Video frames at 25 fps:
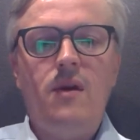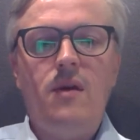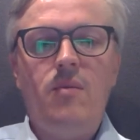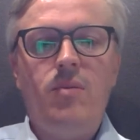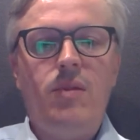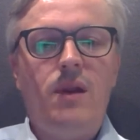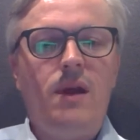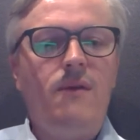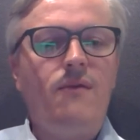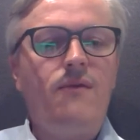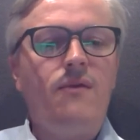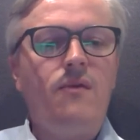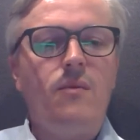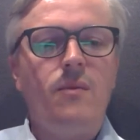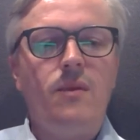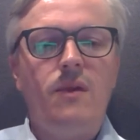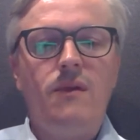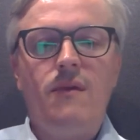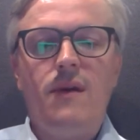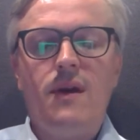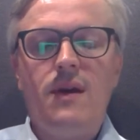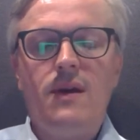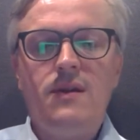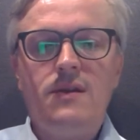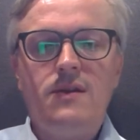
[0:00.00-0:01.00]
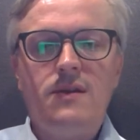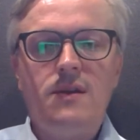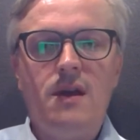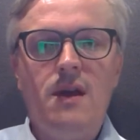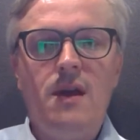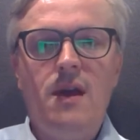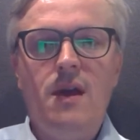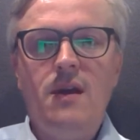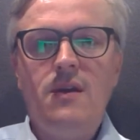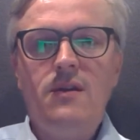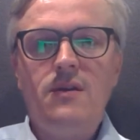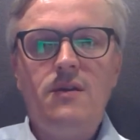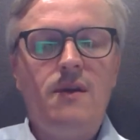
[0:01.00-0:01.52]
platform device.
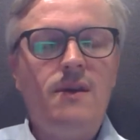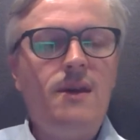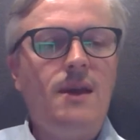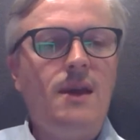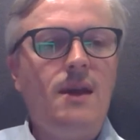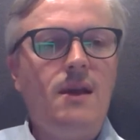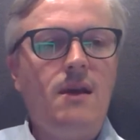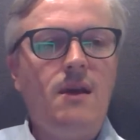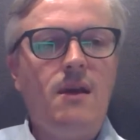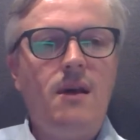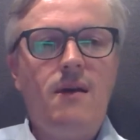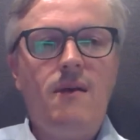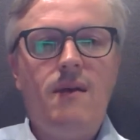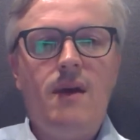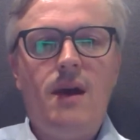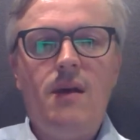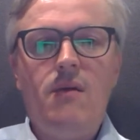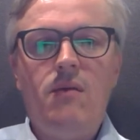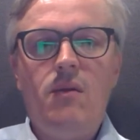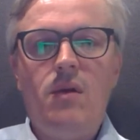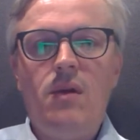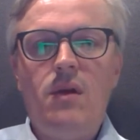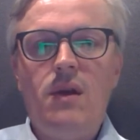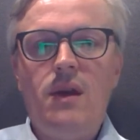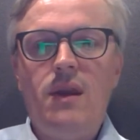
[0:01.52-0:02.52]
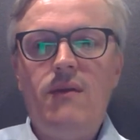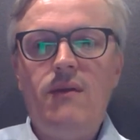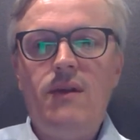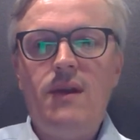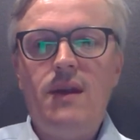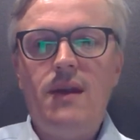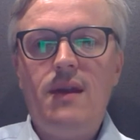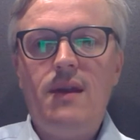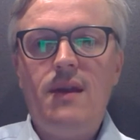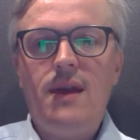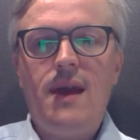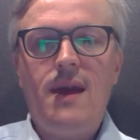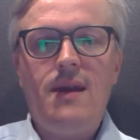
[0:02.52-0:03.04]
So I think I will leave it
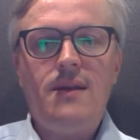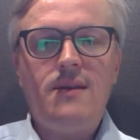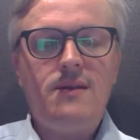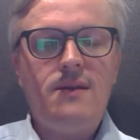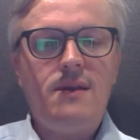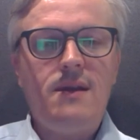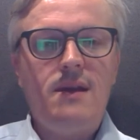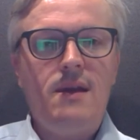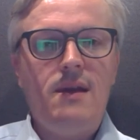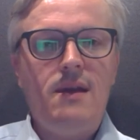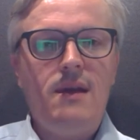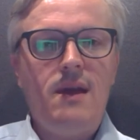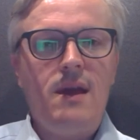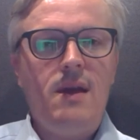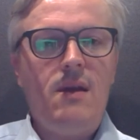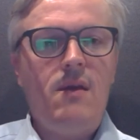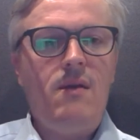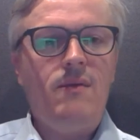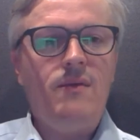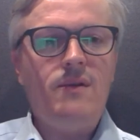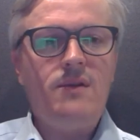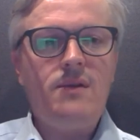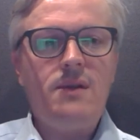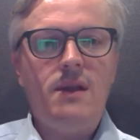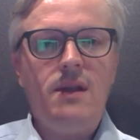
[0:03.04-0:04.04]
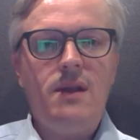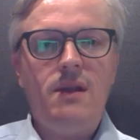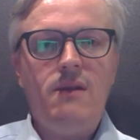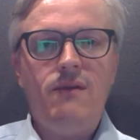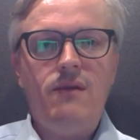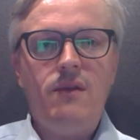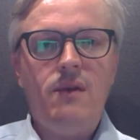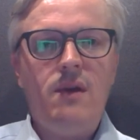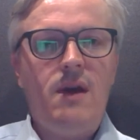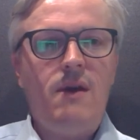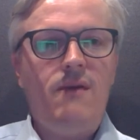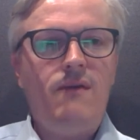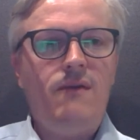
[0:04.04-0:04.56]
at that. And obviously, if
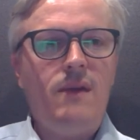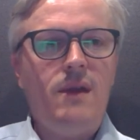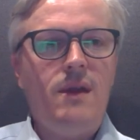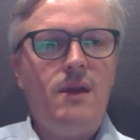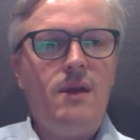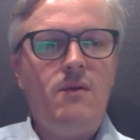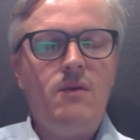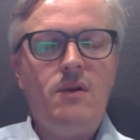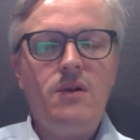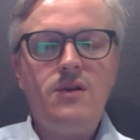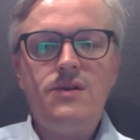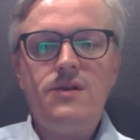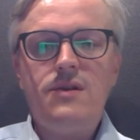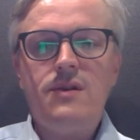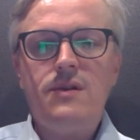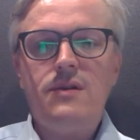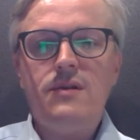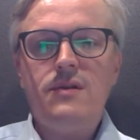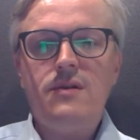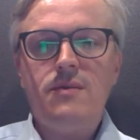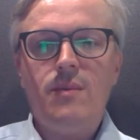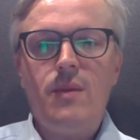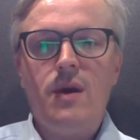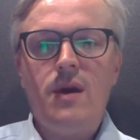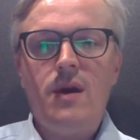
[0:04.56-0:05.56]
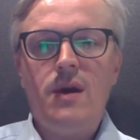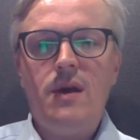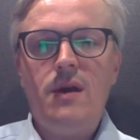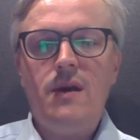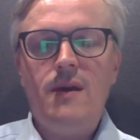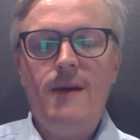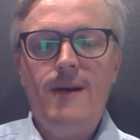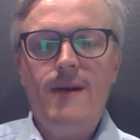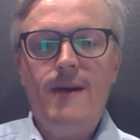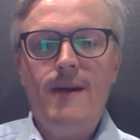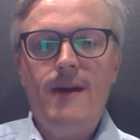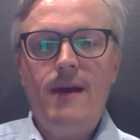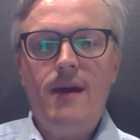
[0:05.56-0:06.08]
you have any questions, my
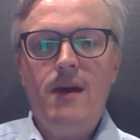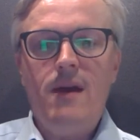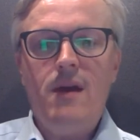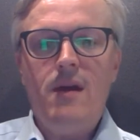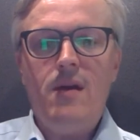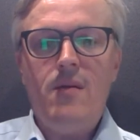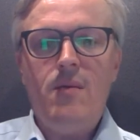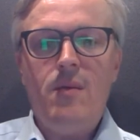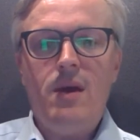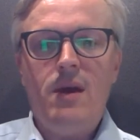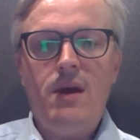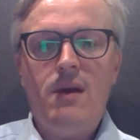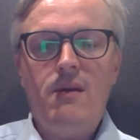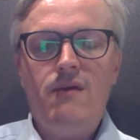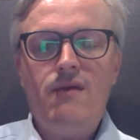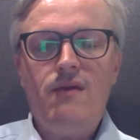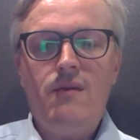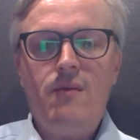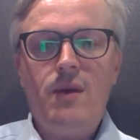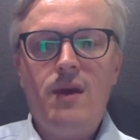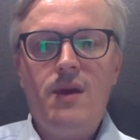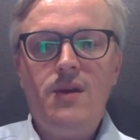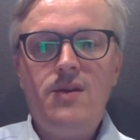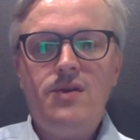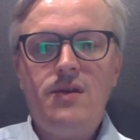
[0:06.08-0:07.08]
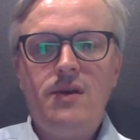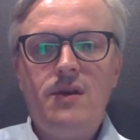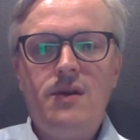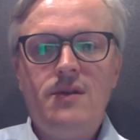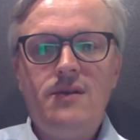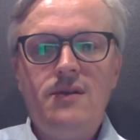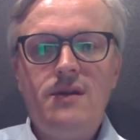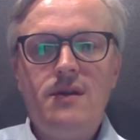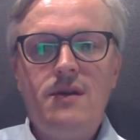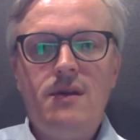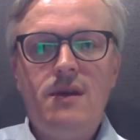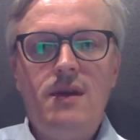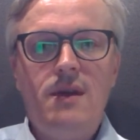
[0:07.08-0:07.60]
information
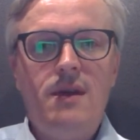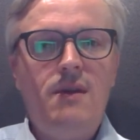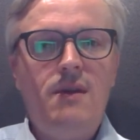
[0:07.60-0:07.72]
is in the